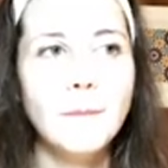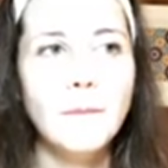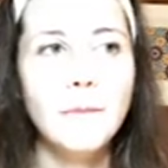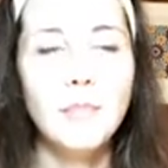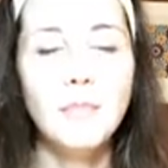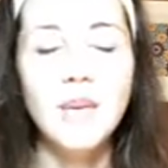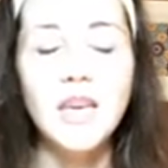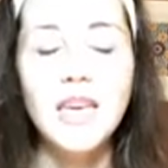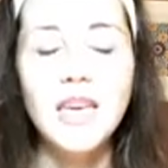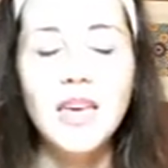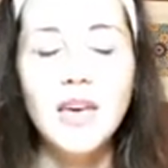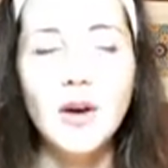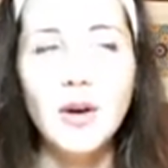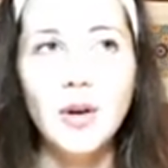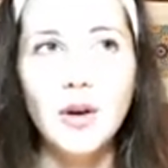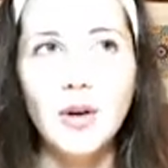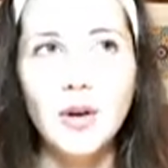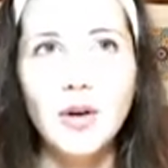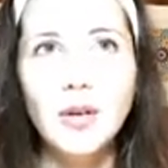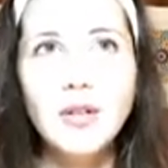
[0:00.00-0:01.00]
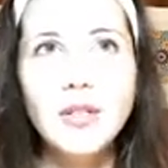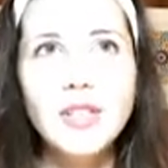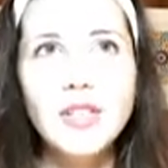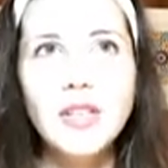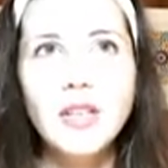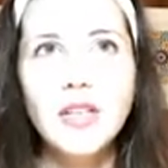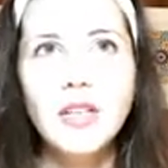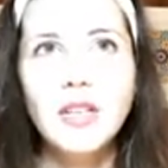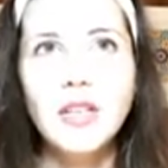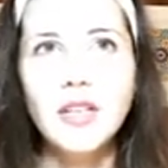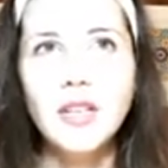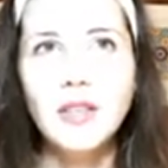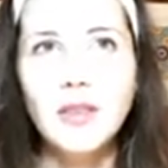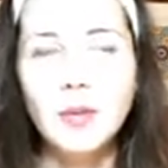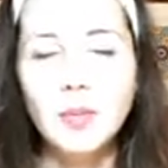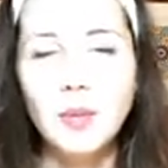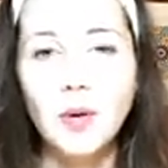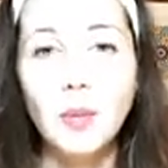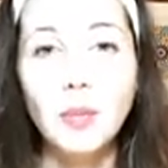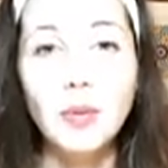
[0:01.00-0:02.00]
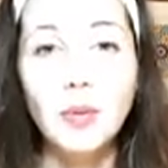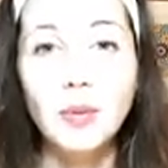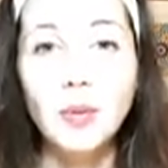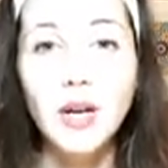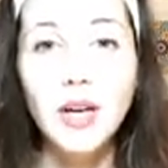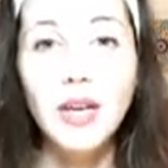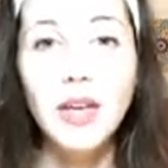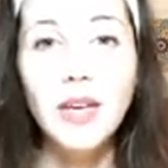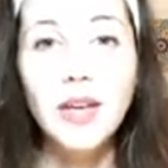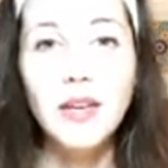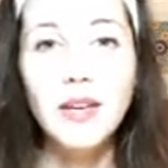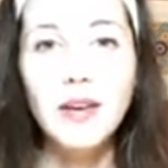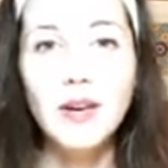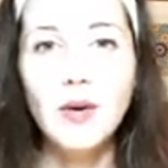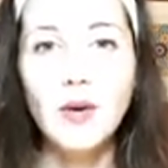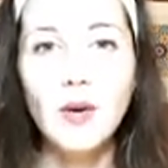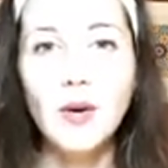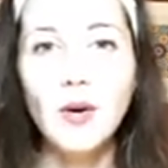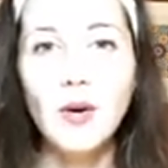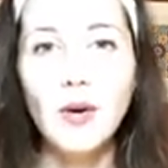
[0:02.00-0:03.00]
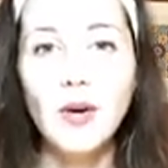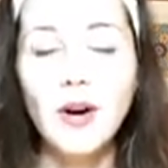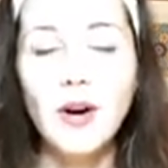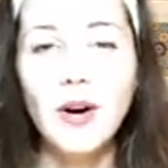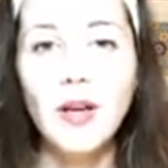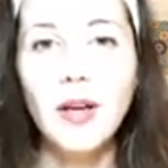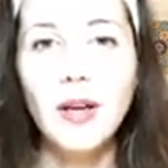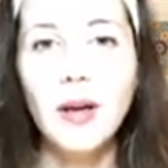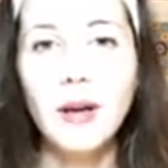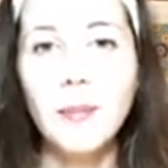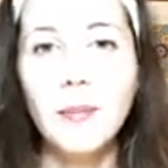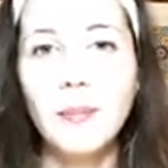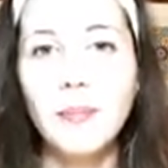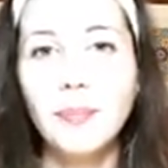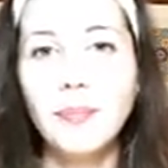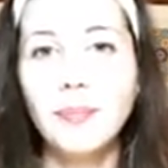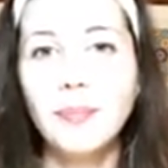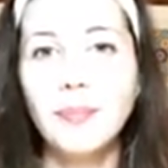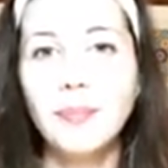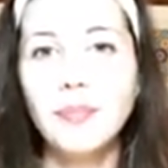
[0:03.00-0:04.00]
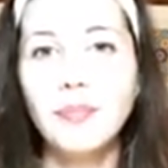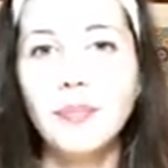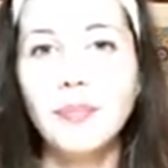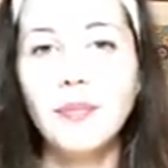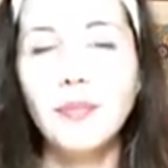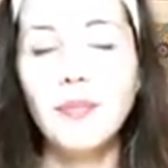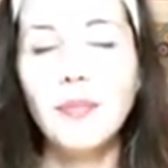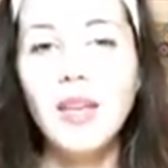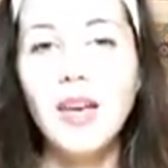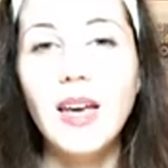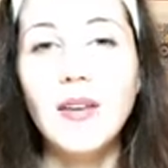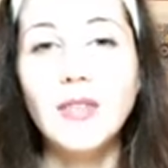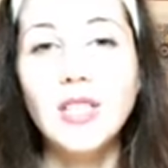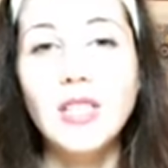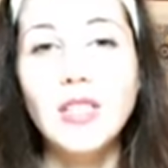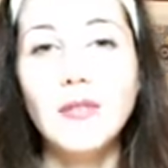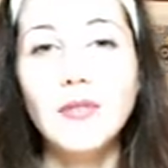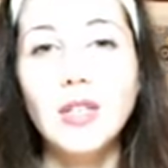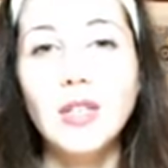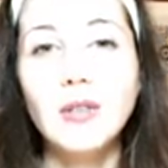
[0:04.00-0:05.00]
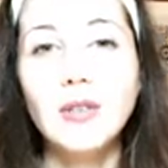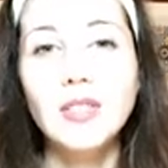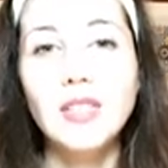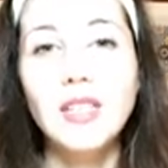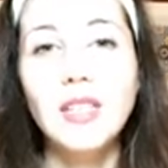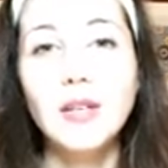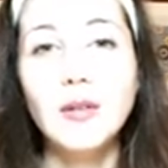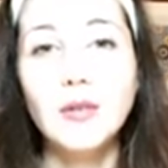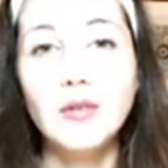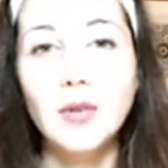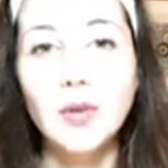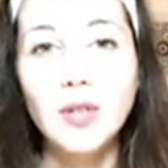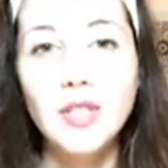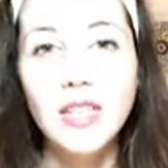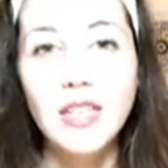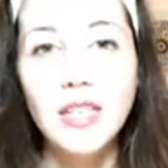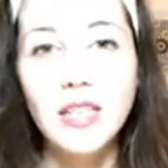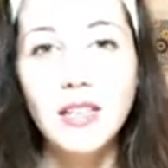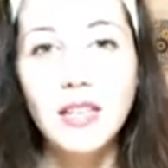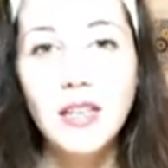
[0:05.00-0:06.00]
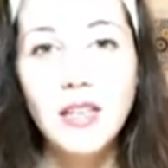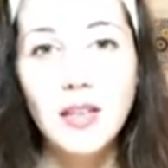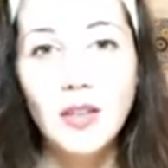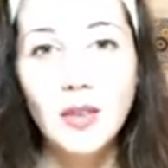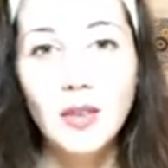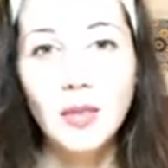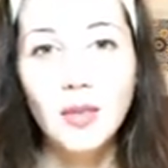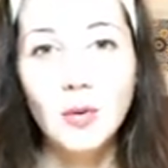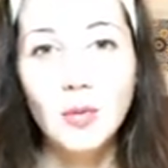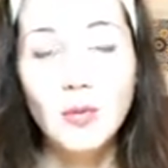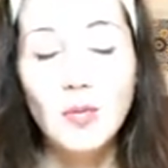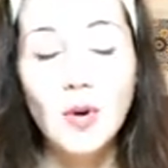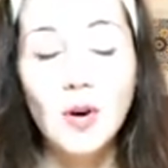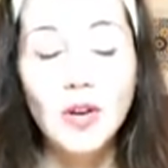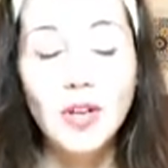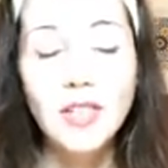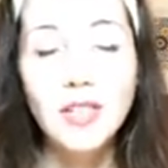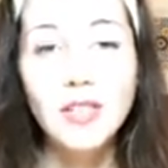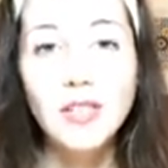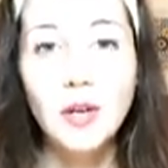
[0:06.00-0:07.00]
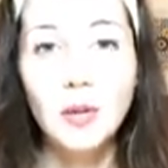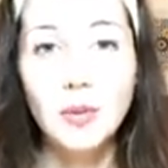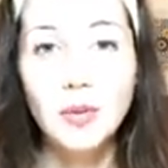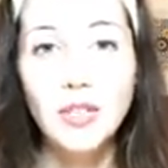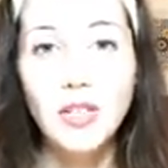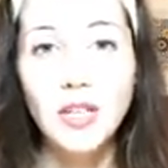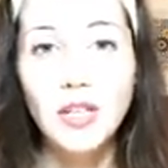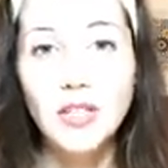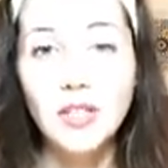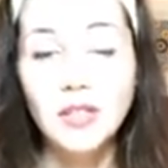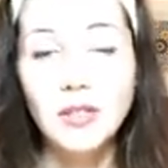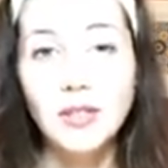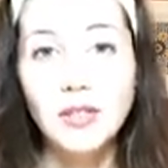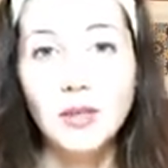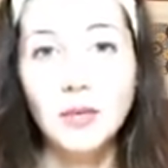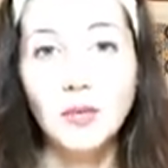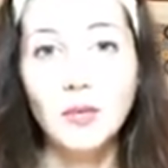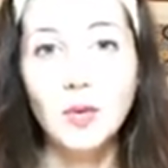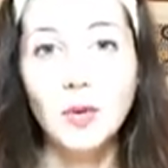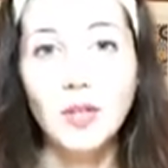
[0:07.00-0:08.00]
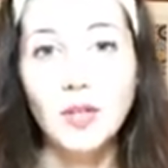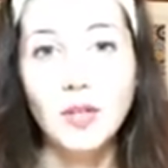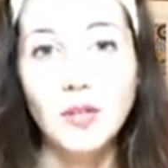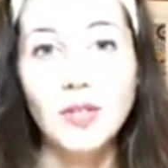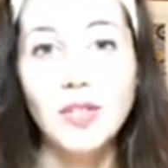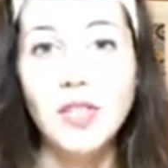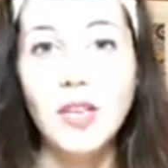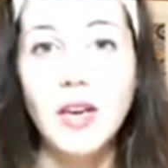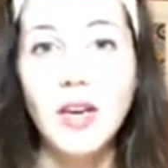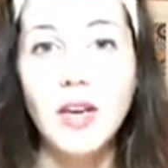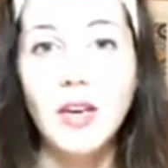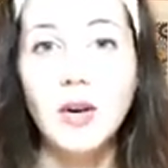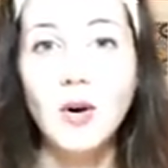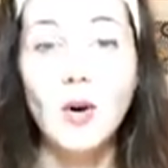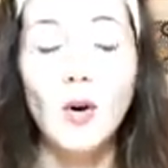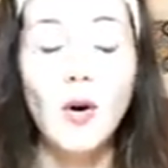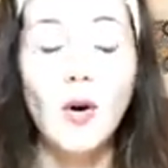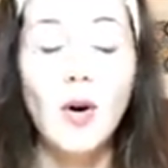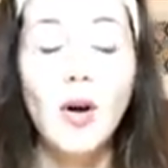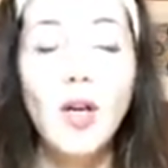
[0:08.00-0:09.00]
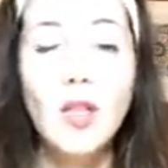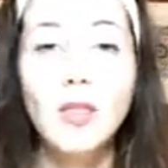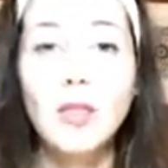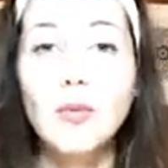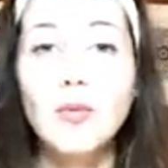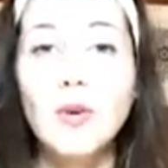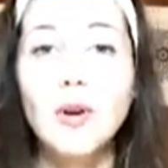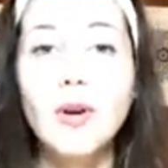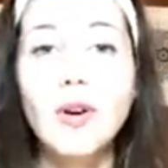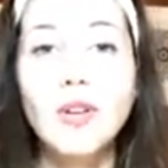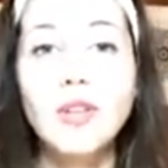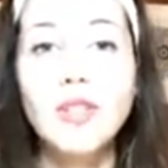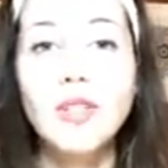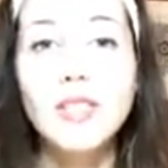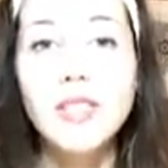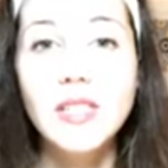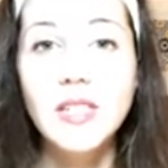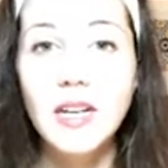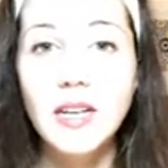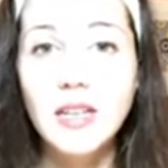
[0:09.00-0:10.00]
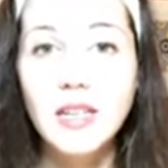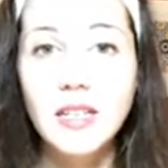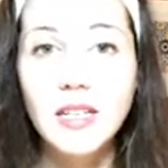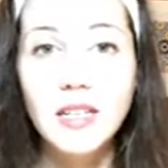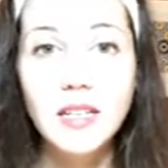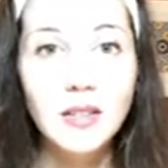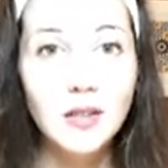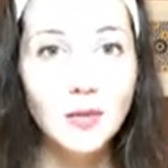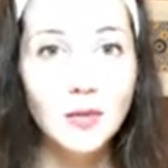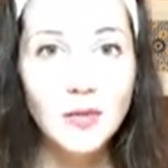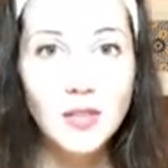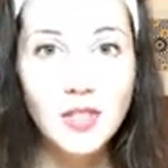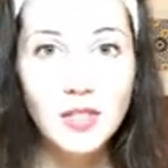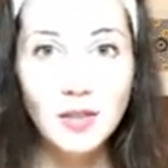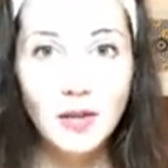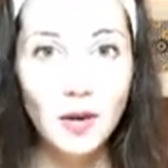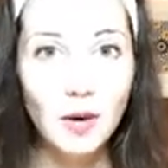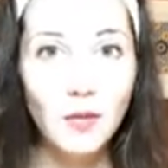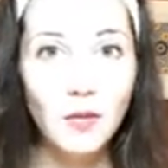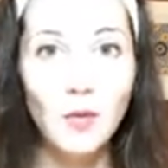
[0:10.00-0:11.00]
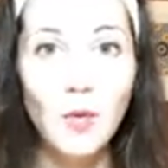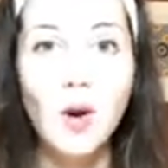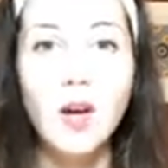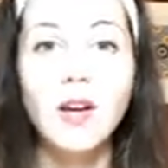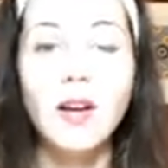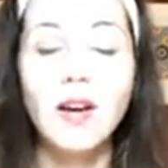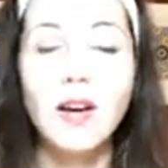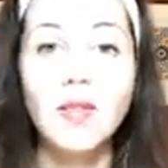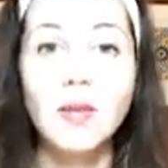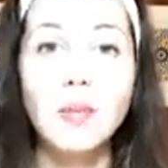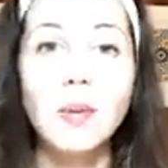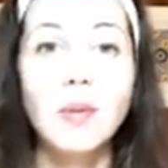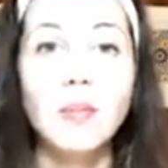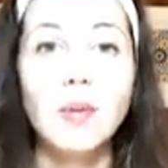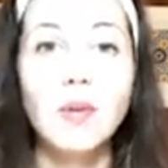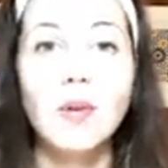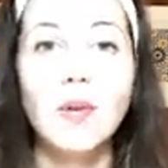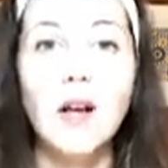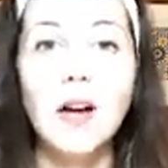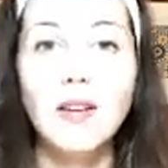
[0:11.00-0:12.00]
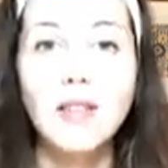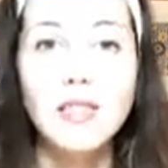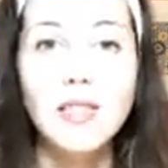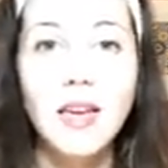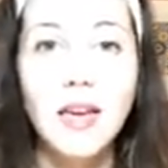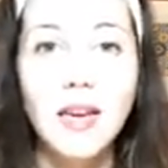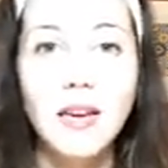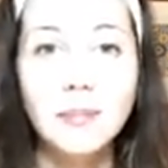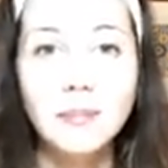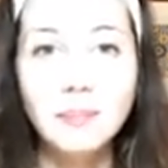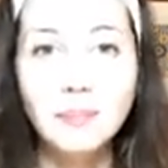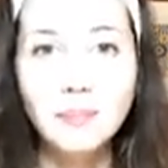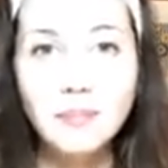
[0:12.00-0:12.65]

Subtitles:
being heard in the proper way, or having difficulty avoiding the wrong interpretations of what you're saying, or the wrong understanding of what other people are saying.